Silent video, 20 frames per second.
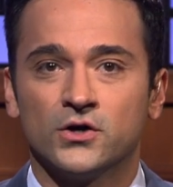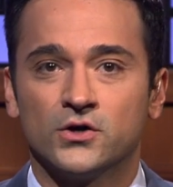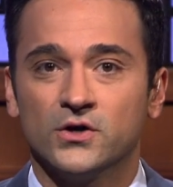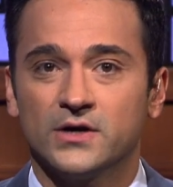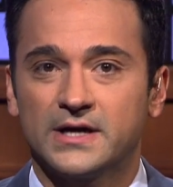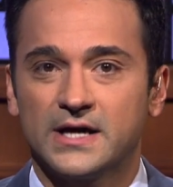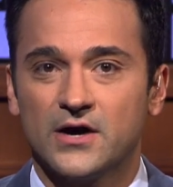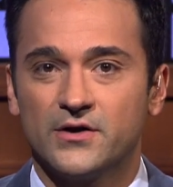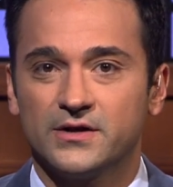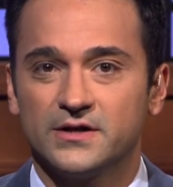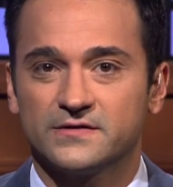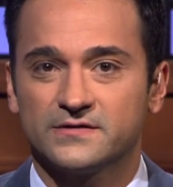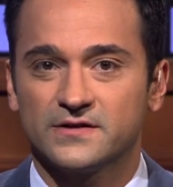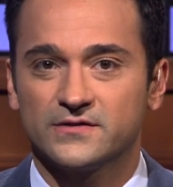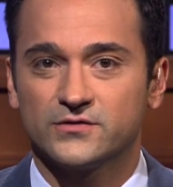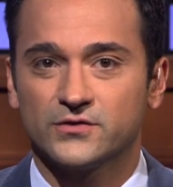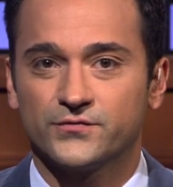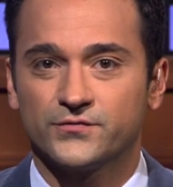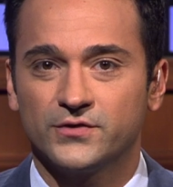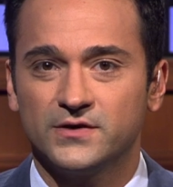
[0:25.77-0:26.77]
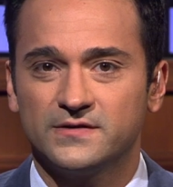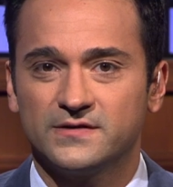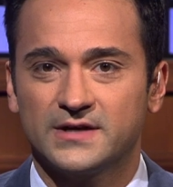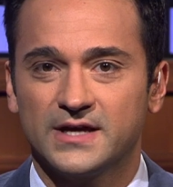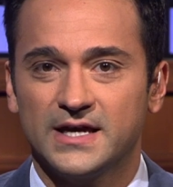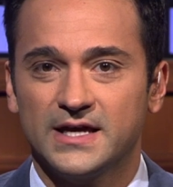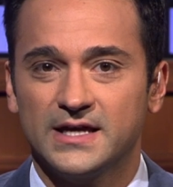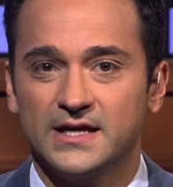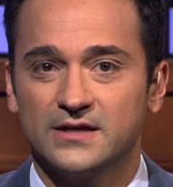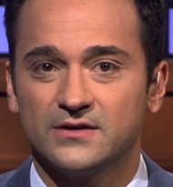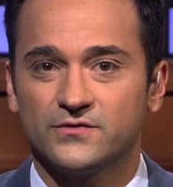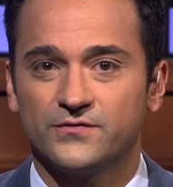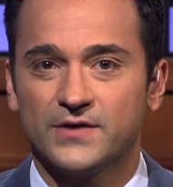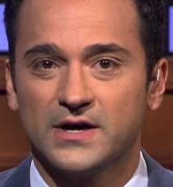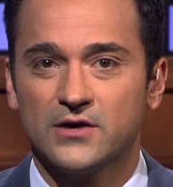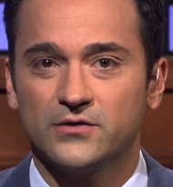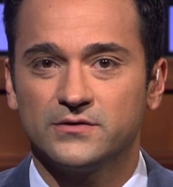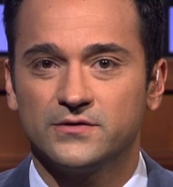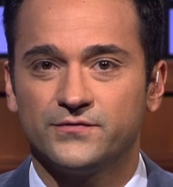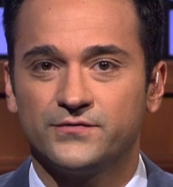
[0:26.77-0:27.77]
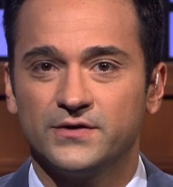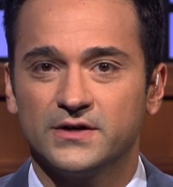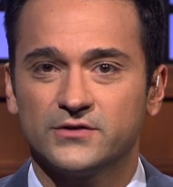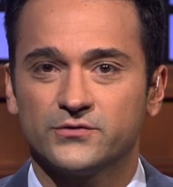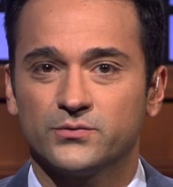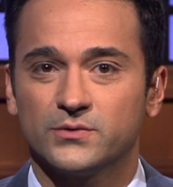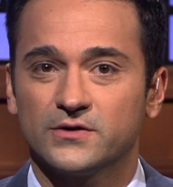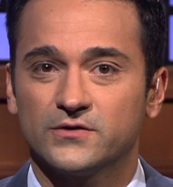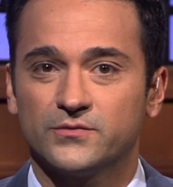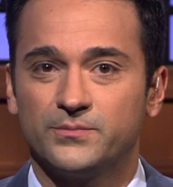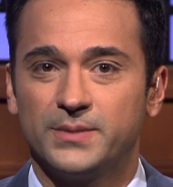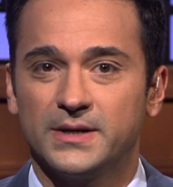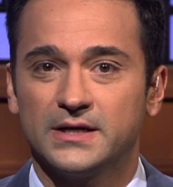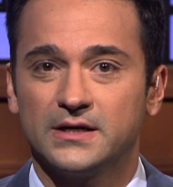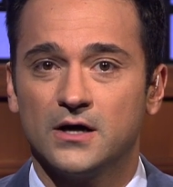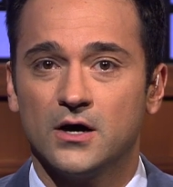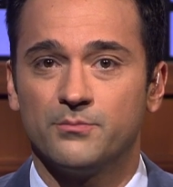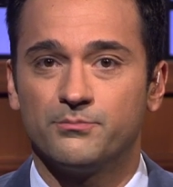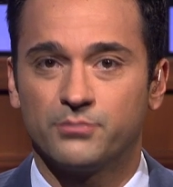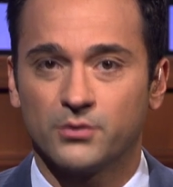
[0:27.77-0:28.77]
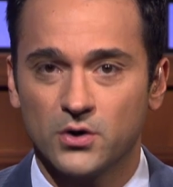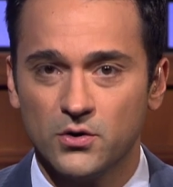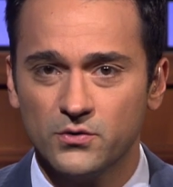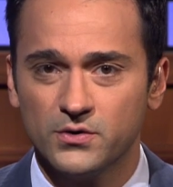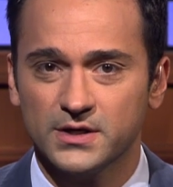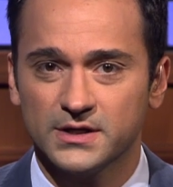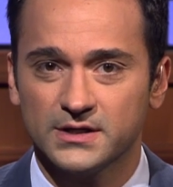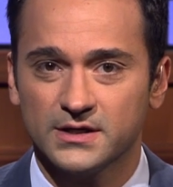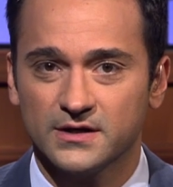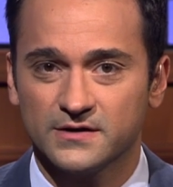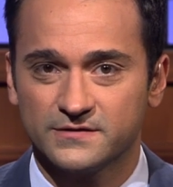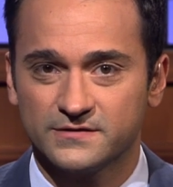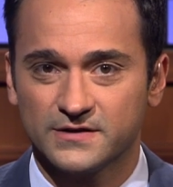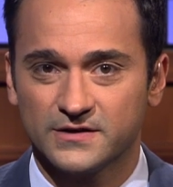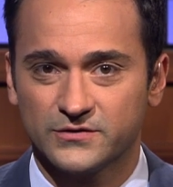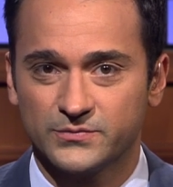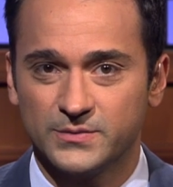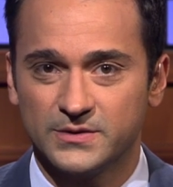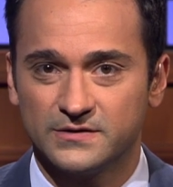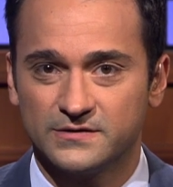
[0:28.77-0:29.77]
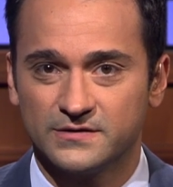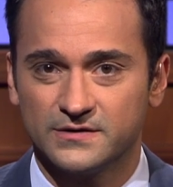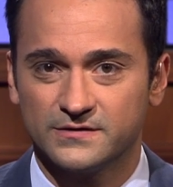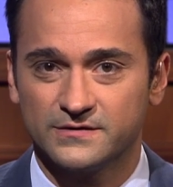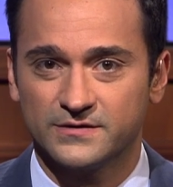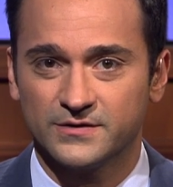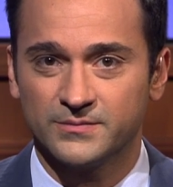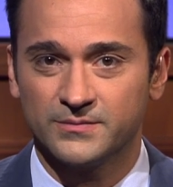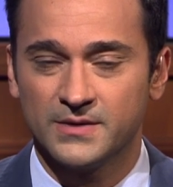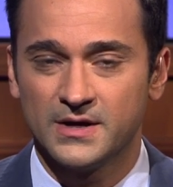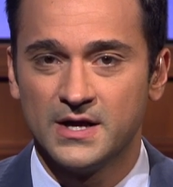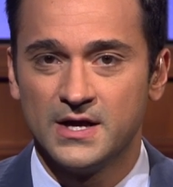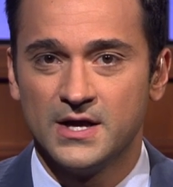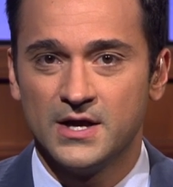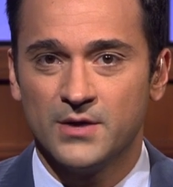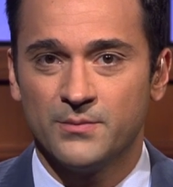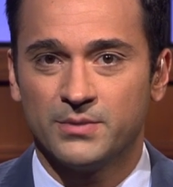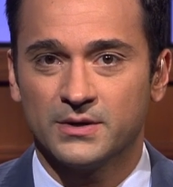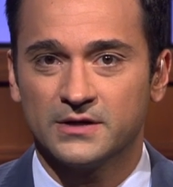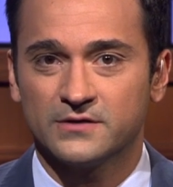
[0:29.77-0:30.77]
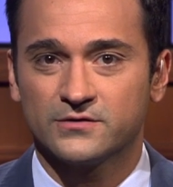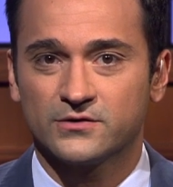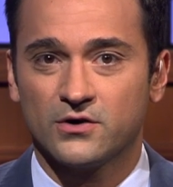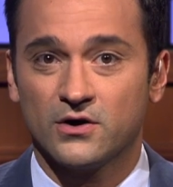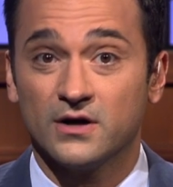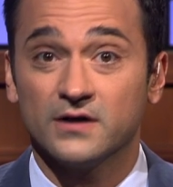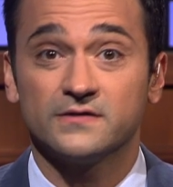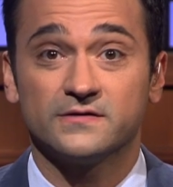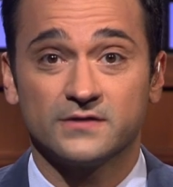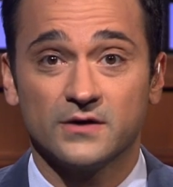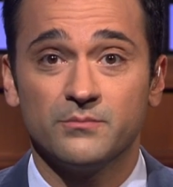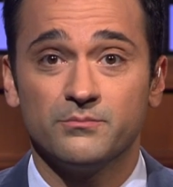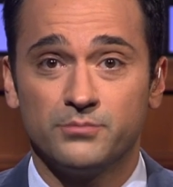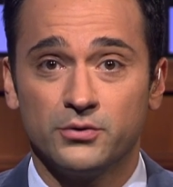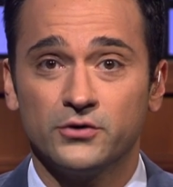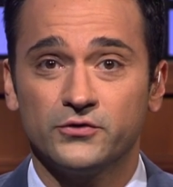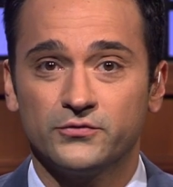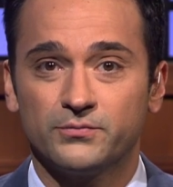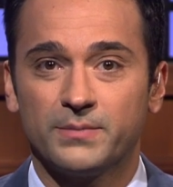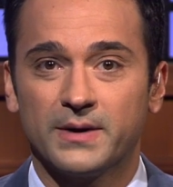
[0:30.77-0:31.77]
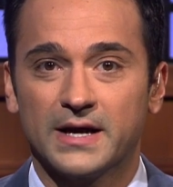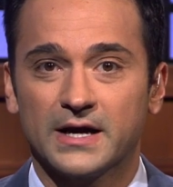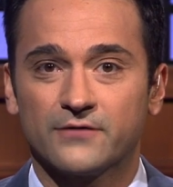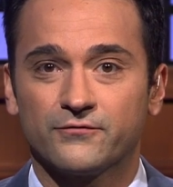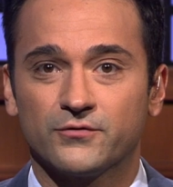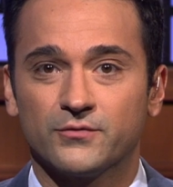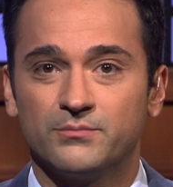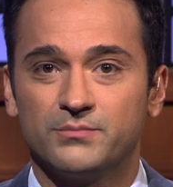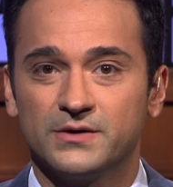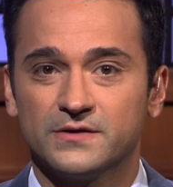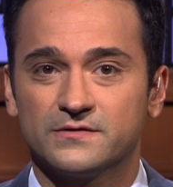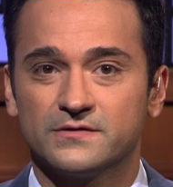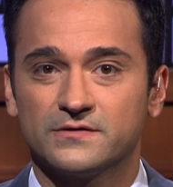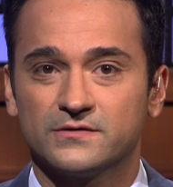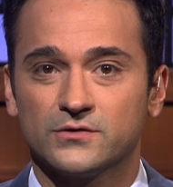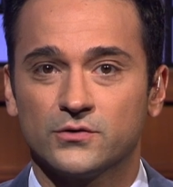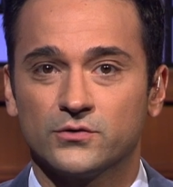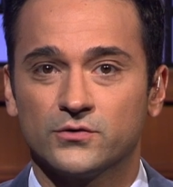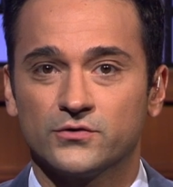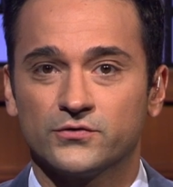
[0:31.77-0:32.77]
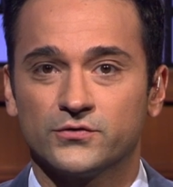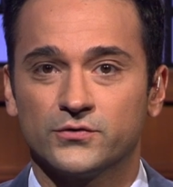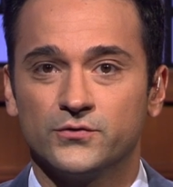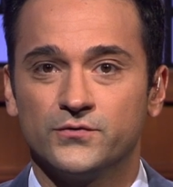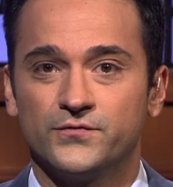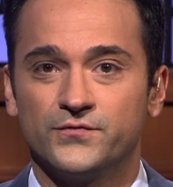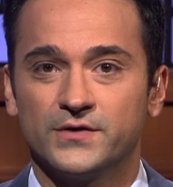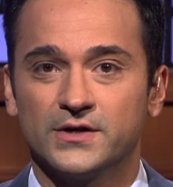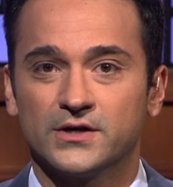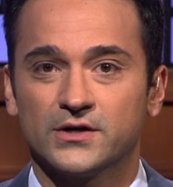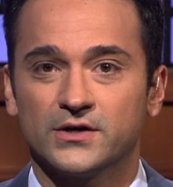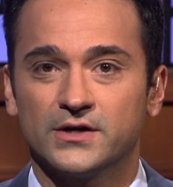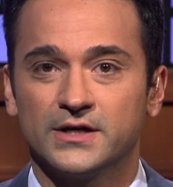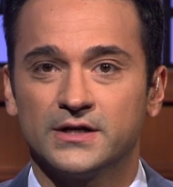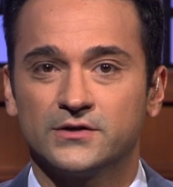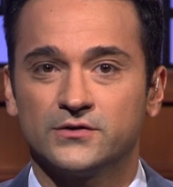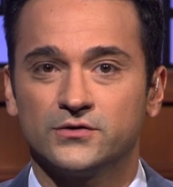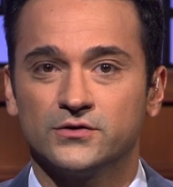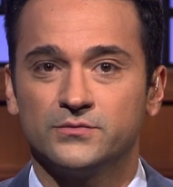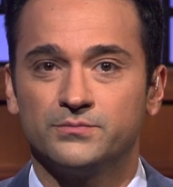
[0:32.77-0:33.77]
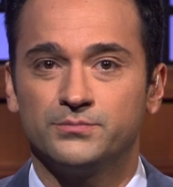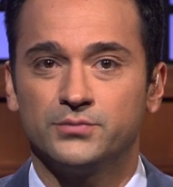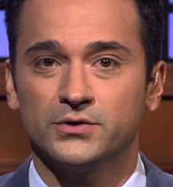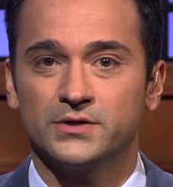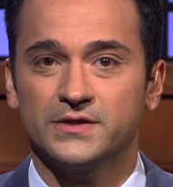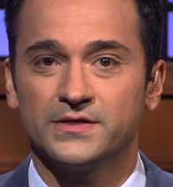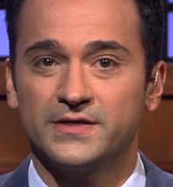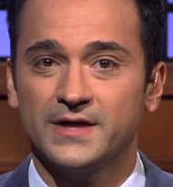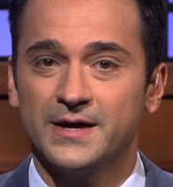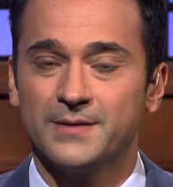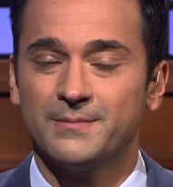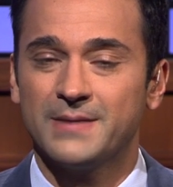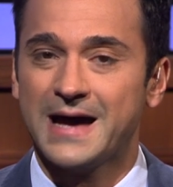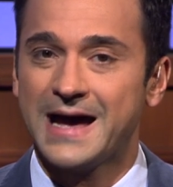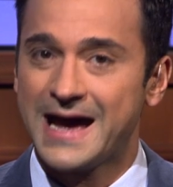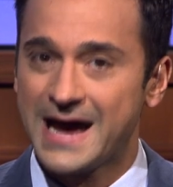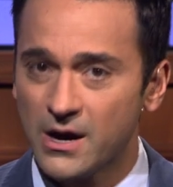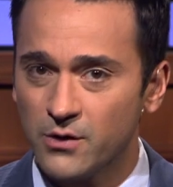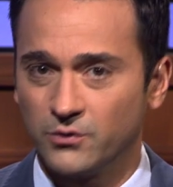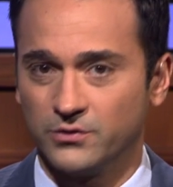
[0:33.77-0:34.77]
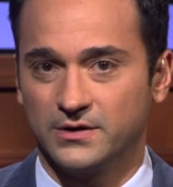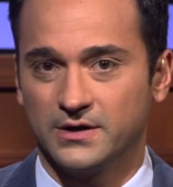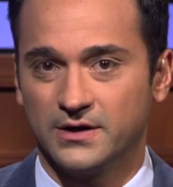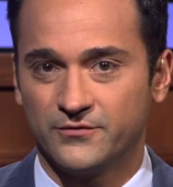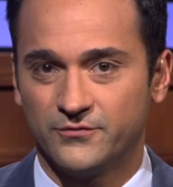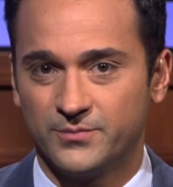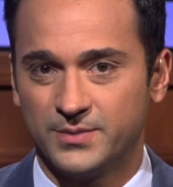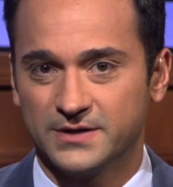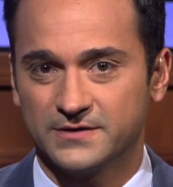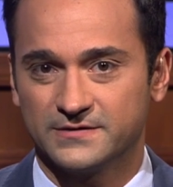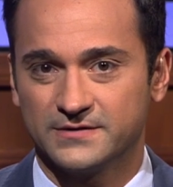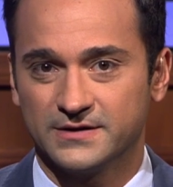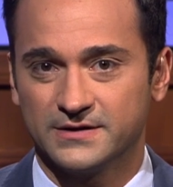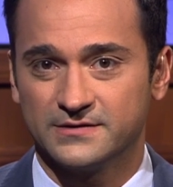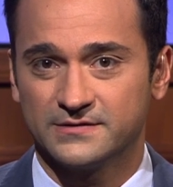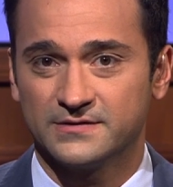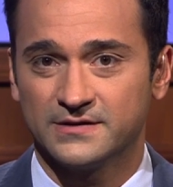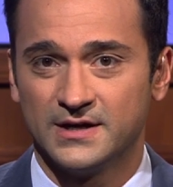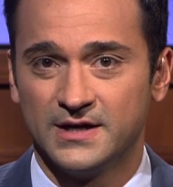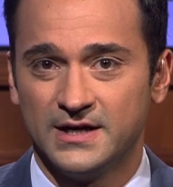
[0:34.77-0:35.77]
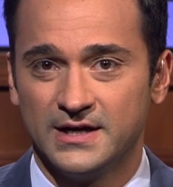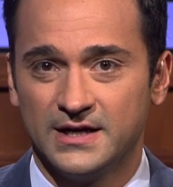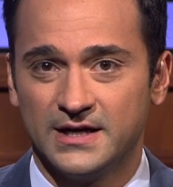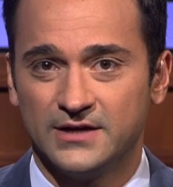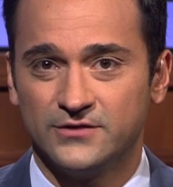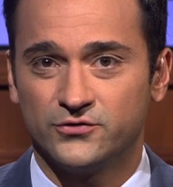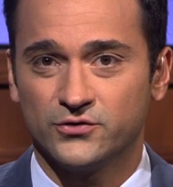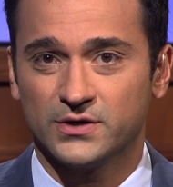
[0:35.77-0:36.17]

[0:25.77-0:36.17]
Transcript: Cook County Assessor Fritz Kaegi has vowed to fix what has been a broken assessment system, but it's caused some pushback from business owners who fear it could put them out of business. And